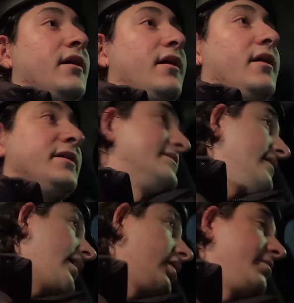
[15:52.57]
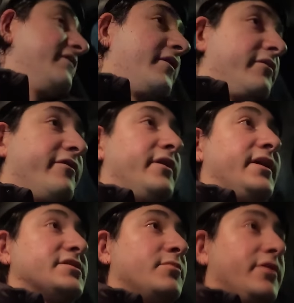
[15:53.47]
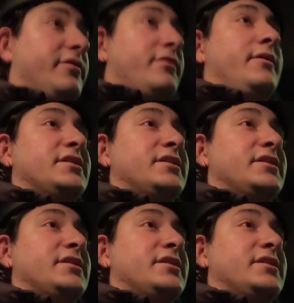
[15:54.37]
uh, is not gonna be fun for the next month.